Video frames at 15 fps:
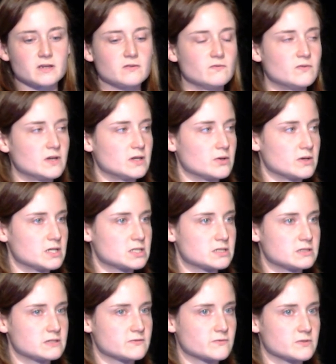
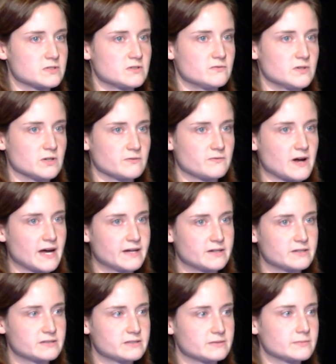configurations for severe
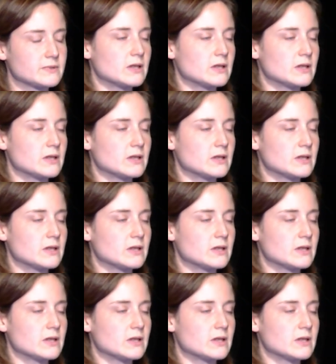fires.